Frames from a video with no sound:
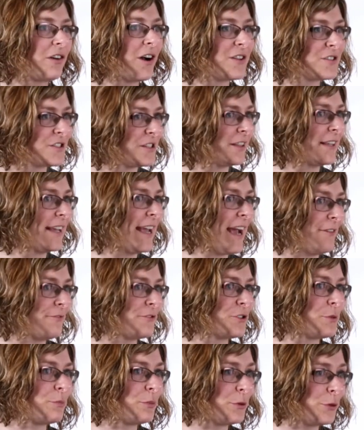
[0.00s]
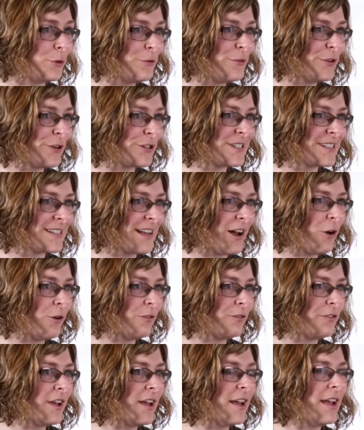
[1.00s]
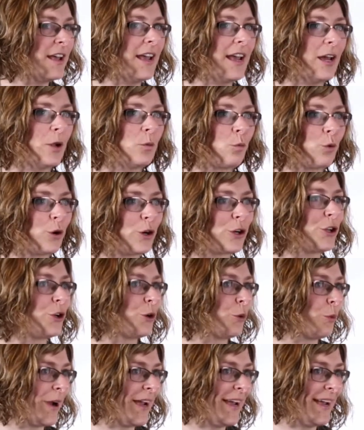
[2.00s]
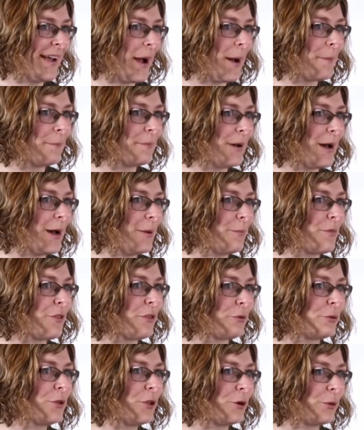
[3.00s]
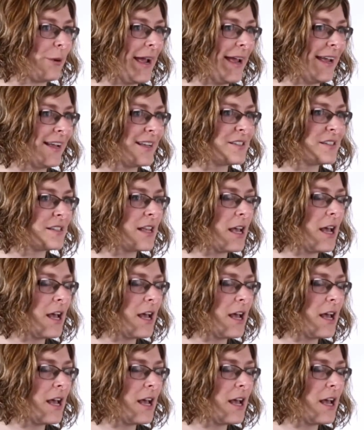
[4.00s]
constantly have to prove yourself and work your way up um, through the ranks.